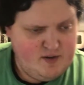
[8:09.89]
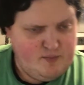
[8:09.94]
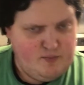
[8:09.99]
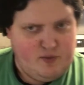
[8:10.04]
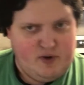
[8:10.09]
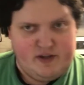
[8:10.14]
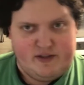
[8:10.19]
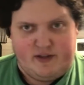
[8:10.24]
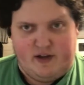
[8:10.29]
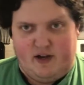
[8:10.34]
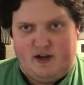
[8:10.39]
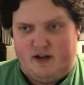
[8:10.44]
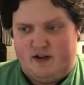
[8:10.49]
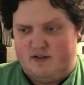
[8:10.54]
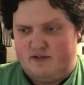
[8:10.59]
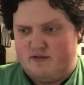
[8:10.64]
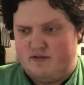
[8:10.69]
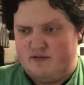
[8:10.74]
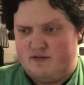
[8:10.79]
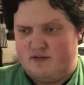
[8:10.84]
But
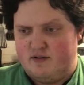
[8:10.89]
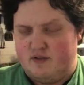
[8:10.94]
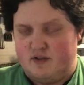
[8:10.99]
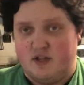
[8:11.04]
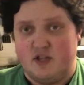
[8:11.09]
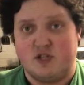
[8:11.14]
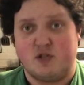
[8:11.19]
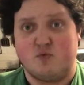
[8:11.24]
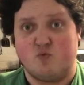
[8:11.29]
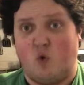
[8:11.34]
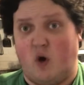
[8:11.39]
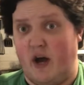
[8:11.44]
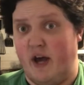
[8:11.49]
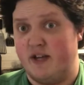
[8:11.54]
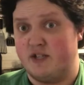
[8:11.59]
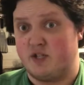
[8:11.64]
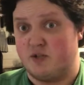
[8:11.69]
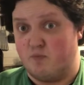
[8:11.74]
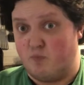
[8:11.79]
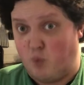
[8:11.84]
this is why
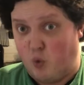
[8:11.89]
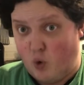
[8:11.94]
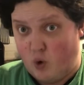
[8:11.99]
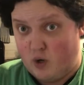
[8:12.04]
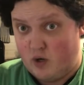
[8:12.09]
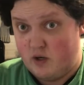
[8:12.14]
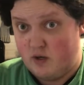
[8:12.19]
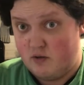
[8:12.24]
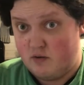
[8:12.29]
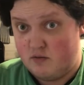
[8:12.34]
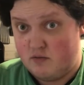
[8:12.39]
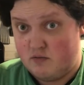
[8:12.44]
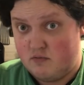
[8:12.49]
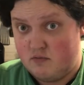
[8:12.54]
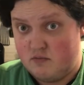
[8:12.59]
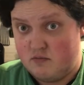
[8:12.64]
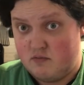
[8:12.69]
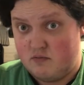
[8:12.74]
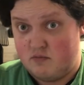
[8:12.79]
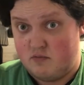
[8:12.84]
it's important.
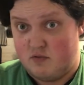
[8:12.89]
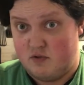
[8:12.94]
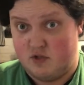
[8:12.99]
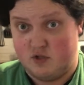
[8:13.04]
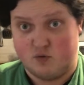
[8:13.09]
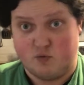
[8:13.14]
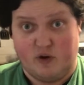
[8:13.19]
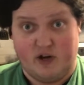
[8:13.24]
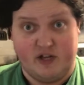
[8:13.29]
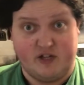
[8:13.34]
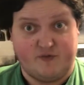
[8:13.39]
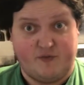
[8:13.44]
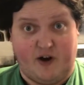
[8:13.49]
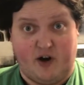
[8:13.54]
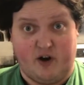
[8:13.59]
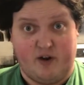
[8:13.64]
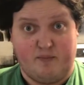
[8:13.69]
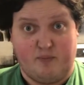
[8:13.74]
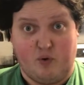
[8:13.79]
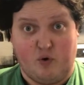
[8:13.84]
This is why it's
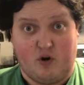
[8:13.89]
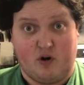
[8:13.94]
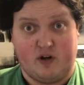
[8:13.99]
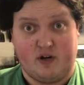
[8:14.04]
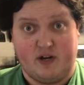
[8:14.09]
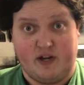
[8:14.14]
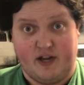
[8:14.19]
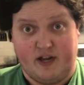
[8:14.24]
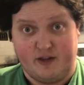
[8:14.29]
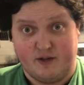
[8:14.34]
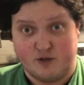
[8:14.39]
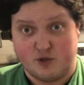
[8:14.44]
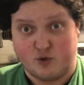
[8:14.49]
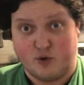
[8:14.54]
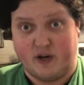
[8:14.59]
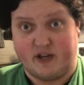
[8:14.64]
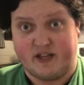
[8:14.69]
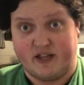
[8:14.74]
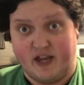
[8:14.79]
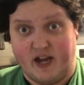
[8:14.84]
very important that you
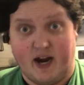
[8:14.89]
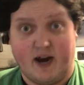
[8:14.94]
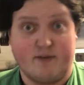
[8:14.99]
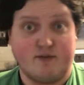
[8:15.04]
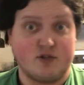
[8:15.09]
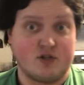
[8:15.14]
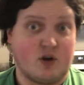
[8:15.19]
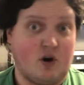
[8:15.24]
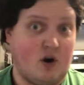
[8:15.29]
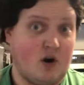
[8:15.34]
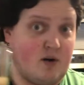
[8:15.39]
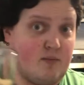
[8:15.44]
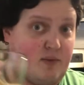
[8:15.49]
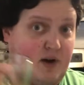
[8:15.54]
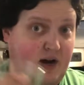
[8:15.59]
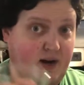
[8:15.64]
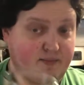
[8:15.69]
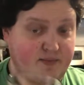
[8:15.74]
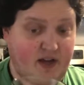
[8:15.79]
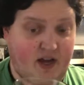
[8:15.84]
drink the Irish car
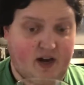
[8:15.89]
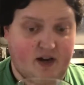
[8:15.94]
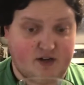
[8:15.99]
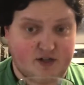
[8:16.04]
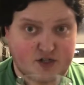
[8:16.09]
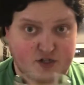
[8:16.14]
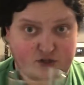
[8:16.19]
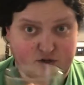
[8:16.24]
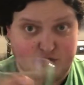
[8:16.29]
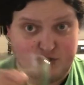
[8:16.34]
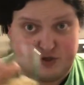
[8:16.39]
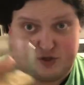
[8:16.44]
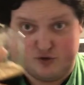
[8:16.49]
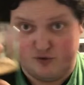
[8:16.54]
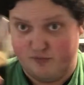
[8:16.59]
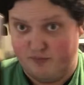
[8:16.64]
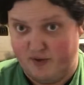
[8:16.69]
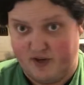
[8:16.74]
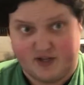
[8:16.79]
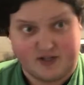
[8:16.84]
bomb down as soon as
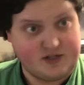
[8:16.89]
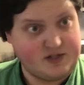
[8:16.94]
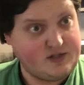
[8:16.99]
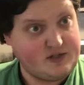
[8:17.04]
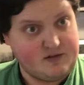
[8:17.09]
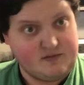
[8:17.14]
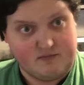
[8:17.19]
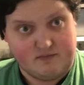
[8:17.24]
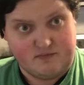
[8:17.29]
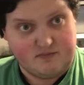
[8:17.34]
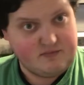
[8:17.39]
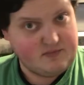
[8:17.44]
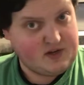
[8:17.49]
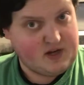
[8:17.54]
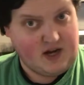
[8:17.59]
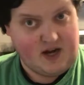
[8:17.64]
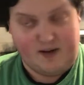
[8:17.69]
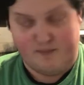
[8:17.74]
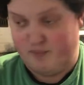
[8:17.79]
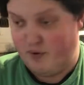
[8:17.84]
you mix
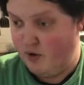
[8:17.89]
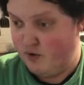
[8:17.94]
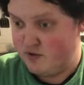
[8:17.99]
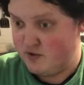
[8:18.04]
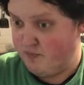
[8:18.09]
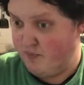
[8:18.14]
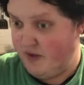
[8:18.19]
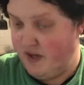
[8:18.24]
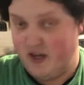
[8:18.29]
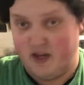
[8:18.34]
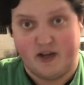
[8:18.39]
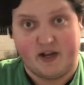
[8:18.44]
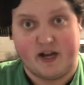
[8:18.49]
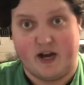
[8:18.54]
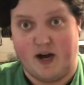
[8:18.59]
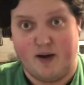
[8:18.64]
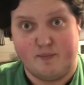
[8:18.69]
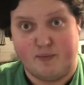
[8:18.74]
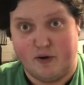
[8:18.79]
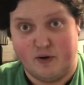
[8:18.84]
compost B and
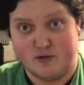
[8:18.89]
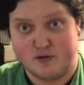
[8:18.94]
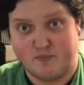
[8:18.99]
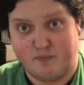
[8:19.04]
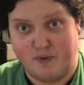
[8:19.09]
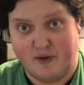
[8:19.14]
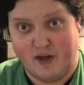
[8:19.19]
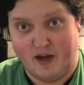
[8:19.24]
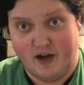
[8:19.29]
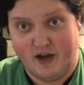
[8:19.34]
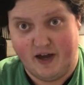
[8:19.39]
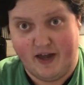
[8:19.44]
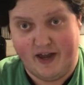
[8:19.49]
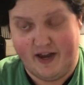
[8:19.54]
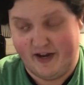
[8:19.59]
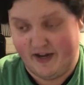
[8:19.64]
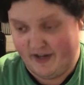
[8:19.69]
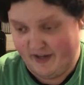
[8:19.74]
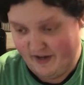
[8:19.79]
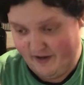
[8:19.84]
compost
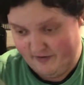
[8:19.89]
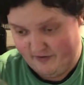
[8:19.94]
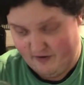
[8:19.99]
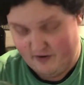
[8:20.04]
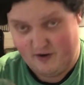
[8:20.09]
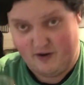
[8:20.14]
A together.